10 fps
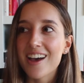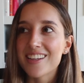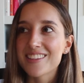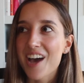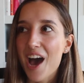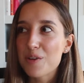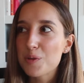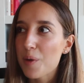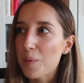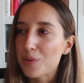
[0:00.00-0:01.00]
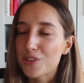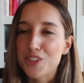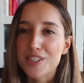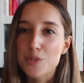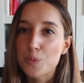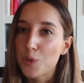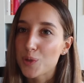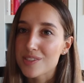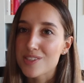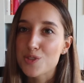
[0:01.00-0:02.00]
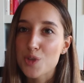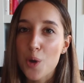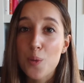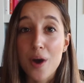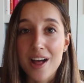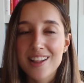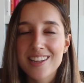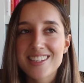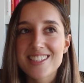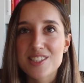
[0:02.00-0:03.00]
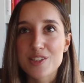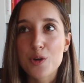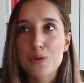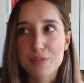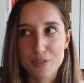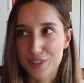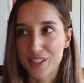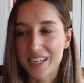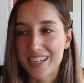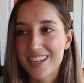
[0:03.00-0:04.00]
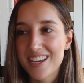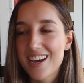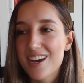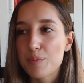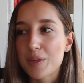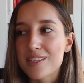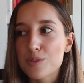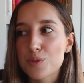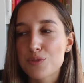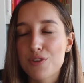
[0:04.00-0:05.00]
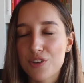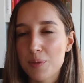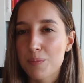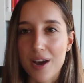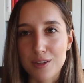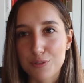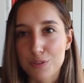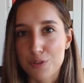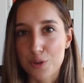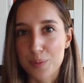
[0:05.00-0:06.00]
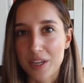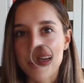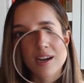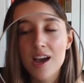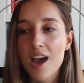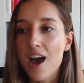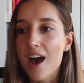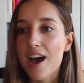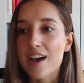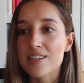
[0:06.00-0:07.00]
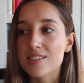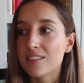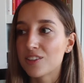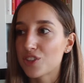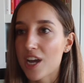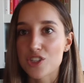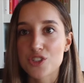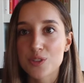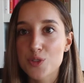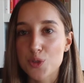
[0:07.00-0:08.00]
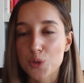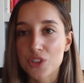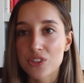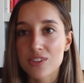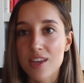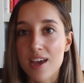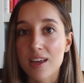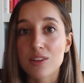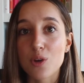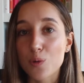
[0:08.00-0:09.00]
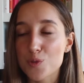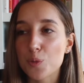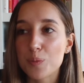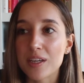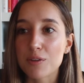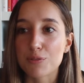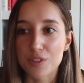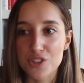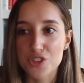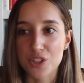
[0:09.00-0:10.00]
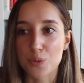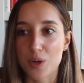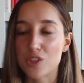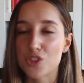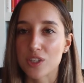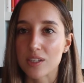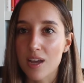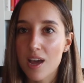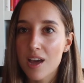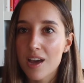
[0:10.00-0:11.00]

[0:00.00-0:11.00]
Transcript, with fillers: and I remember the experience so well, so vividly because it was very impactful for me as an international student and also being first generation